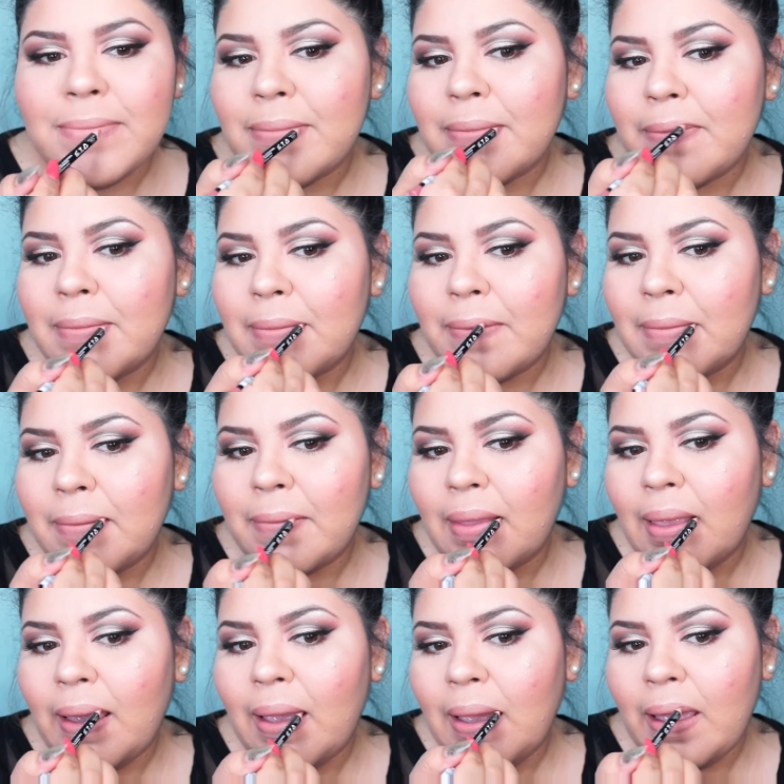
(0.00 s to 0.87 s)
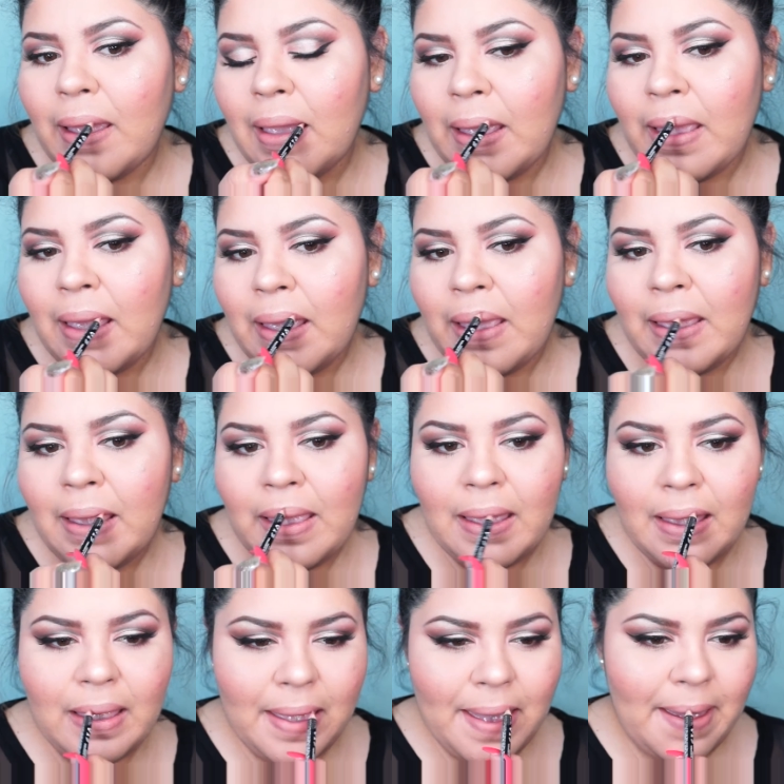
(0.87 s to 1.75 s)
a
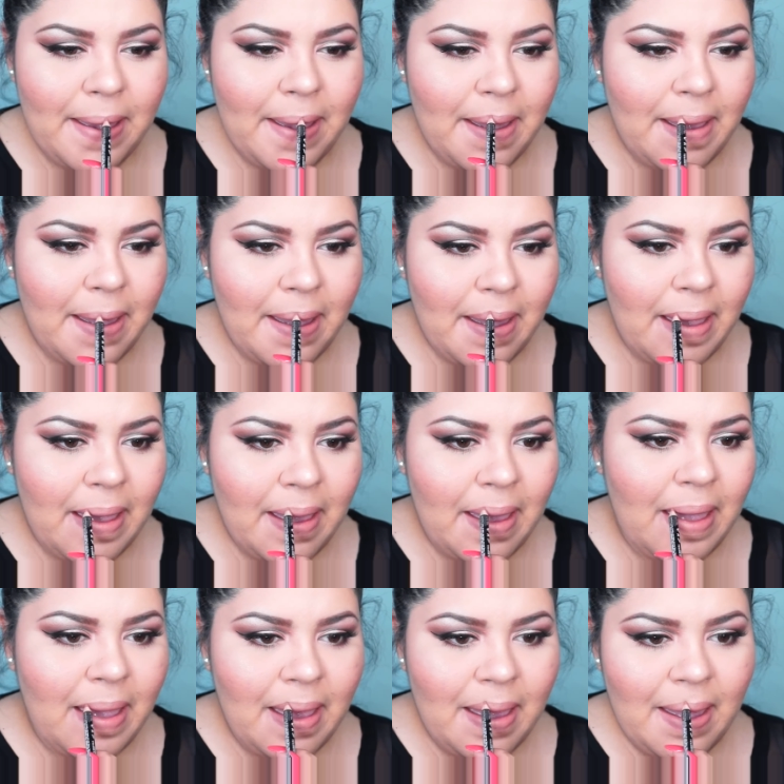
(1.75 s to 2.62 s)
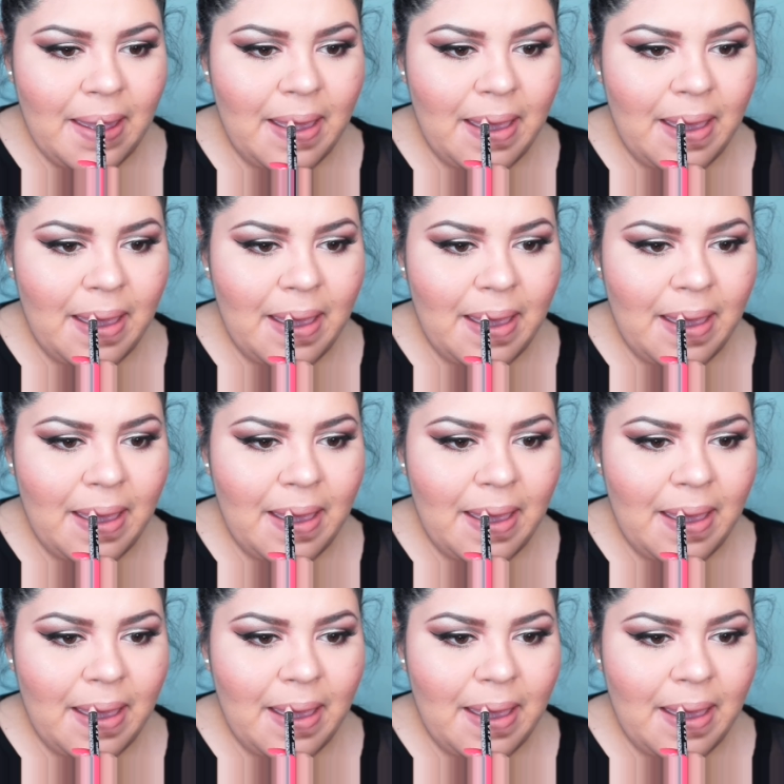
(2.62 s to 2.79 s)
lipstick, obviously.